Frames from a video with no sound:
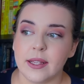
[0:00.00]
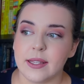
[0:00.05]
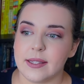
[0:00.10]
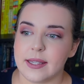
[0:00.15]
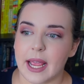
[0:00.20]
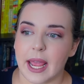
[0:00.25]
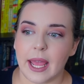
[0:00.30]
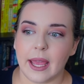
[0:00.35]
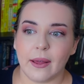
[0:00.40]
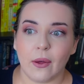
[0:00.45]

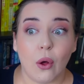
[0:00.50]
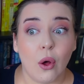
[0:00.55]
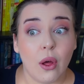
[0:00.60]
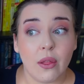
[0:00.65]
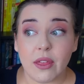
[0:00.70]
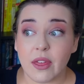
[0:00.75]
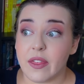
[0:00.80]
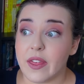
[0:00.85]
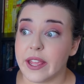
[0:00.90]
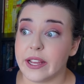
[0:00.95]
saying
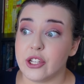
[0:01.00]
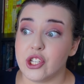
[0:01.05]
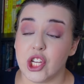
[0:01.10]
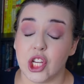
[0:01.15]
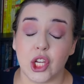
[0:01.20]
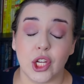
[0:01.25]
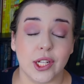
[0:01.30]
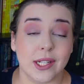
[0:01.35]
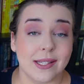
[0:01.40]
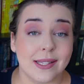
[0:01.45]
all the things
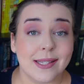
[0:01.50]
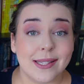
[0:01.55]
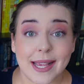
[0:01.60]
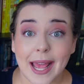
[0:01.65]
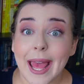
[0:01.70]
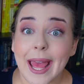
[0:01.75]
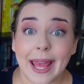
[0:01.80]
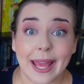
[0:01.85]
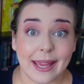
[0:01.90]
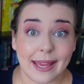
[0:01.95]
she couldn't
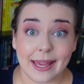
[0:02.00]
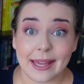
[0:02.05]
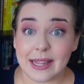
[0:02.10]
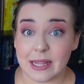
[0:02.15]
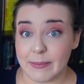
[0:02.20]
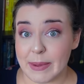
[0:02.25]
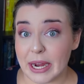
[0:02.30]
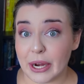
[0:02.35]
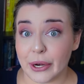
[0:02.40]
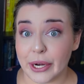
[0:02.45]
say in
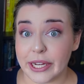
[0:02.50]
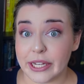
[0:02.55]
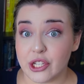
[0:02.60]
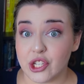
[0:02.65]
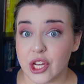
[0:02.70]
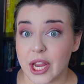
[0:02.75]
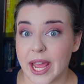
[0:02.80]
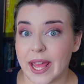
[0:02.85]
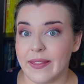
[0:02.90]
the marriage,